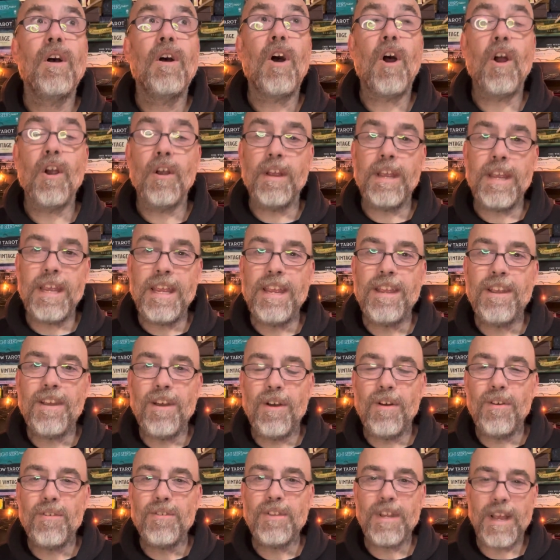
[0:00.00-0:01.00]
our
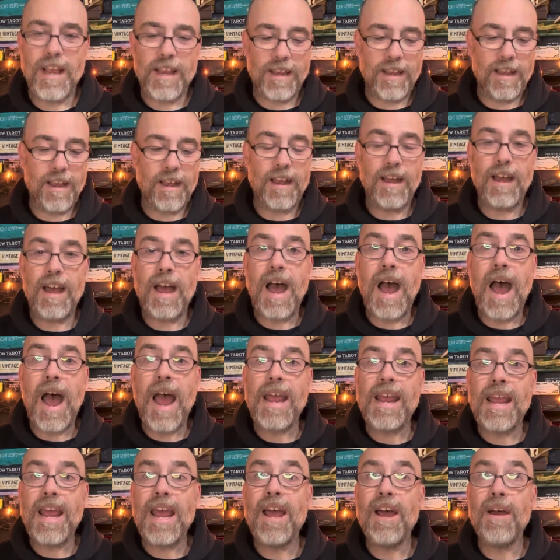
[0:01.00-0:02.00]
egos, like, I
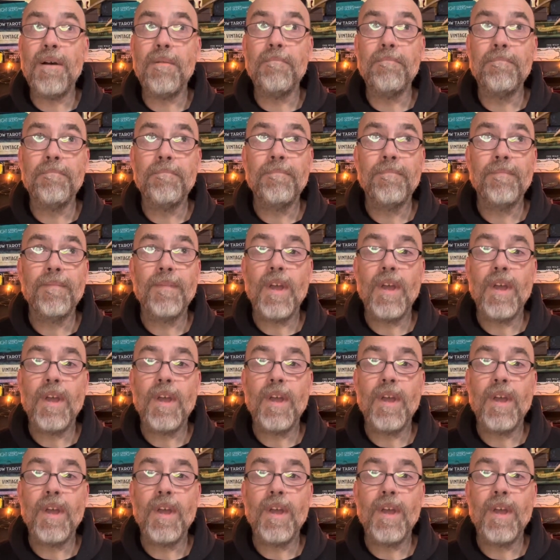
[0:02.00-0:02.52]
am